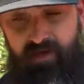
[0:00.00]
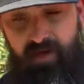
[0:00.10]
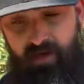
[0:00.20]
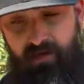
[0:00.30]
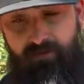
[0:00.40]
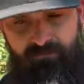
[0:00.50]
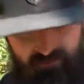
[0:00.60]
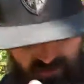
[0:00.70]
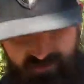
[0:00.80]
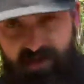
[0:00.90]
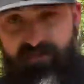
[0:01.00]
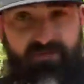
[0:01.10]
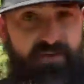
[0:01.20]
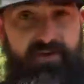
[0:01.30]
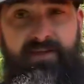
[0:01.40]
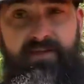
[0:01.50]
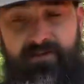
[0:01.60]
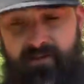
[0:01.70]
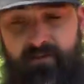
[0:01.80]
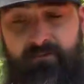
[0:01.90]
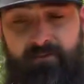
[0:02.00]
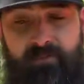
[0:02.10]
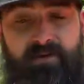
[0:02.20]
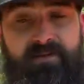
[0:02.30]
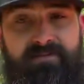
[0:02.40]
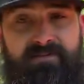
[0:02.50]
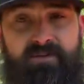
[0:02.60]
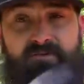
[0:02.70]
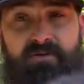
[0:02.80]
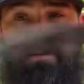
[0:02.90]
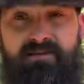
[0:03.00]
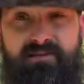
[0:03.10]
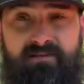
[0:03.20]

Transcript: Um, you just gotta feed it in, but because it's so rigid,